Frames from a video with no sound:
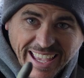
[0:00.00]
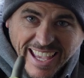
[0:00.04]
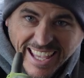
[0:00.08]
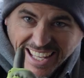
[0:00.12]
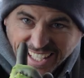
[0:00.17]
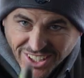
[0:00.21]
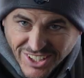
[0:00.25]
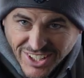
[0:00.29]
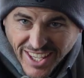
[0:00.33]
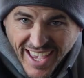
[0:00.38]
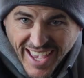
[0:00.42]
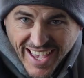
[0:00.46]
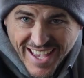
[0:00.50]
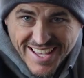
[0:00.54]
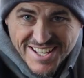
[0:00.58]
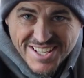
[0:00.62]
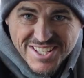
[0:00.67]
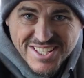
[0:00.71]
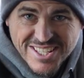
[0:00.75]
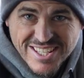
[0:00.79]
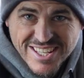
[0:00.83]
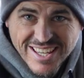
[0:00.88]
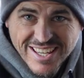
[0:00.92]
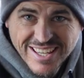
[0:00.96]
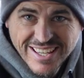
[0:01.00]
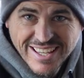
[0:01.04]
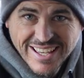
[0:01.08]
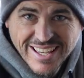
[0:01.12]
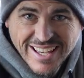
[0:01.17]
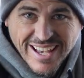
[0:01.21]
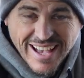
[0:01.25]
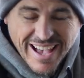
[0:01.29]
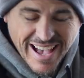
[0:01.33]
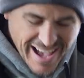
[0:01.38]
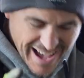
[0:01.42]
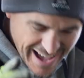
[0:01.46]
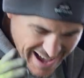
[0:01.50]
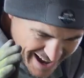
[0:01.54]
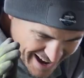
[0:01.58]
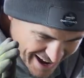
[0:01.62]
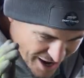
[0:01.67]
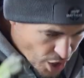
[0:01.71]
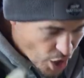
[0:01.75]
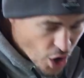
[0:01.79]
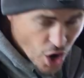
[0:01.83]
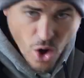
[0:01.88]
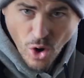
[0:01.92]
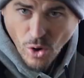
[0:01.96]
And yes,
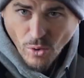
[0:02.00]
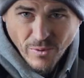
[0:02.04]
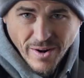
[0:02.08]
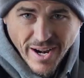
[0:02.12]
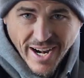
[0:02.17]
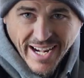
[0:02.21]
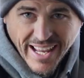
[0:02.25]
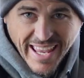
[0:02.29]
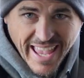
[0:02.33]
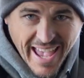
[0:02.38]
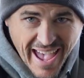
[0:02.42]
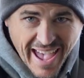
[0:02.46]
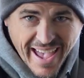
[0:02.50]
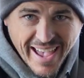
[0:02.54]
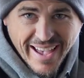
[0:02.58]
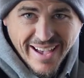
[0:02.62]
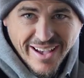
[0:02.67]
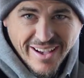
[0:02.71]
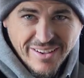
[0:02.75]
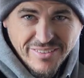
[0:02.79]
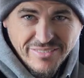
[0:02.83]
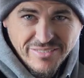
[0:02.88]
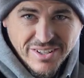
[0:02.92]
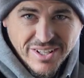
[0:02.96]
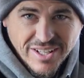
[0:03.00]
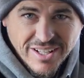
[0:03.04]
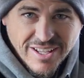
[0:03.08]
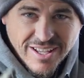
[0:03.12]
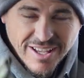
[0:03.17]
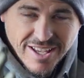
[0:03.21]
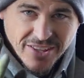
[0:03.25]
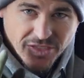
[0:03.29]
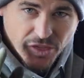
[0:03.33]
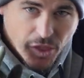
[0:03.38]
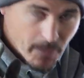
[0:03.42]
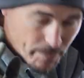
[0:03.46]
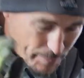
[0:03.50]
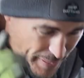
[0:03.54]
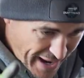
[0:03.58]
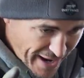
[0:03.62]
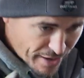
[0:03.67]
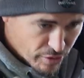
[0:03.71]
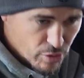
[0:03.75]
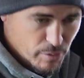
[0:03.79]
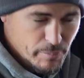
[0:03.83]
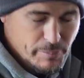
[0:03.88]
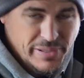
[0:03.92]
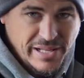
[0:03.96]
I already have the
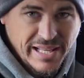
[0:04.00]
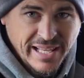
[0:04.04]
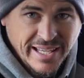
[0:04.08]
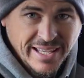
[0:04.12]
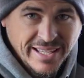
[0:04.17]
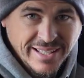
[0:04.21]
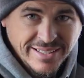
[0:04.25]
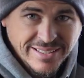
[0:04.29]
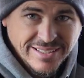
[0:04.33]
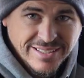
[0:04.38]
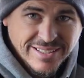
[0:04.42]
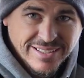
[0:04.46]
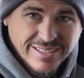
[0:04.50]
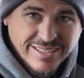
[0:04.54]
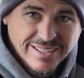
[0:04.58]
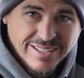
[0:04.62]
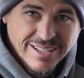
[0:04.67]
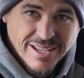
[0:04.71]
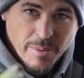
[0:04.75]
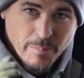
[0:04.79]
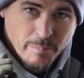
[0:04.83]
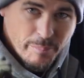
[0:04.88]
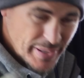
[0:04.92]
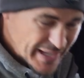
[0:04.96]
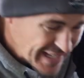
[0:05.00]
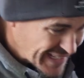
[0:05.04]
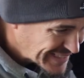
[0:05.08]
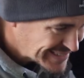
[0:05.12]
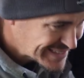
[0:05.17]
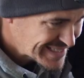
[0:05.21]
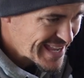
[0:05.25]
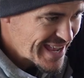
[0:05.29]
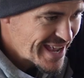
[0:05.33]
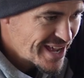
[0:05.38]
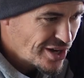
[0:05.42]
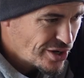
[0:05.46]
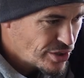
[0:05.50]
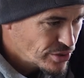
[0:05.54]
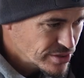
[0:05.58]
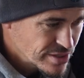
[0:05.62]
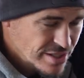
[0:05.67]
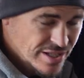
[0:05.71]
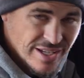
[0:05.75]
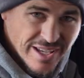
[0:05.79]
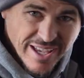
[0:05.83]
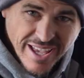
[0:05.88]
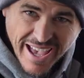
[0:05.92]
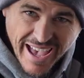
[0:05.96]
power plant picked out.
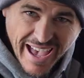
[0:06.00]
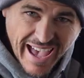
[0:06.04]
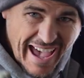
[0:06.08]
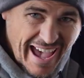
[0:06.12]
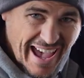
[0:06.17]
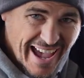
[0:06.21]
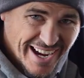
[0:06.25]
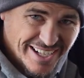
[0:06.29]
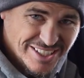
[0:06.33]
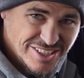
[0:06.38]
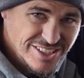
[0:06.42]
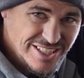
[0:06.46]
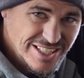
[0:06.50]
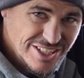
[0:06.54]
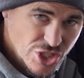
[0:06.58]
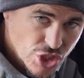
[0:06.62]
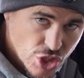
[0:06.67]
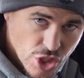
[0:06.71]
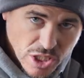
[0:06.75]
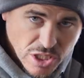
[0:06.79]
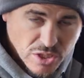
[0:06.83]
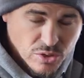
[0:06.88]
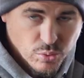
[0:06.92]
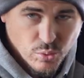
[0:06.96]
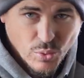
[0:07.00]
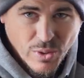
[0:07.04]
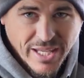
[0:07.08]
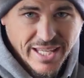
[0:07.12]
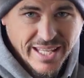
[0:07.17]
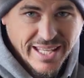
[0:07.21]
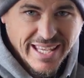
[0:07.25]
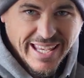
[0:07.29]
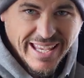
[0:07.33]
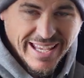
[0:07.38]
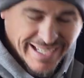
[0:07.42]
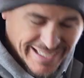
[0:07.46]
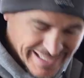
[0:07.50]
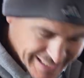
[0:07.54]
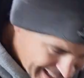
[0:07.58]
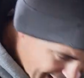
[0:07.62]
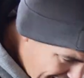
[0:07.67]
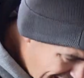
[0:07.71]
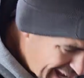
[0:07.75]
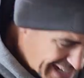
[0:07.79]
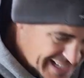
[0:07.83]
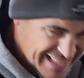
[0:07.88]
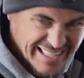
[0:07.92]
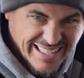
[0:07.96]
Actually just went and
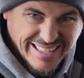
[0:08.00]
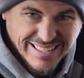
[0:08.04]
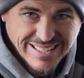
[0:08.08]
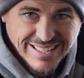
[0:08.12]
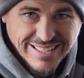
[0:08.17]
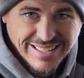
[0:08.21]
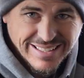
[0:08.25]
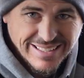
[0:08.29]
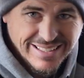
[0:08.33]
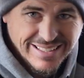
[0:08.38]
got it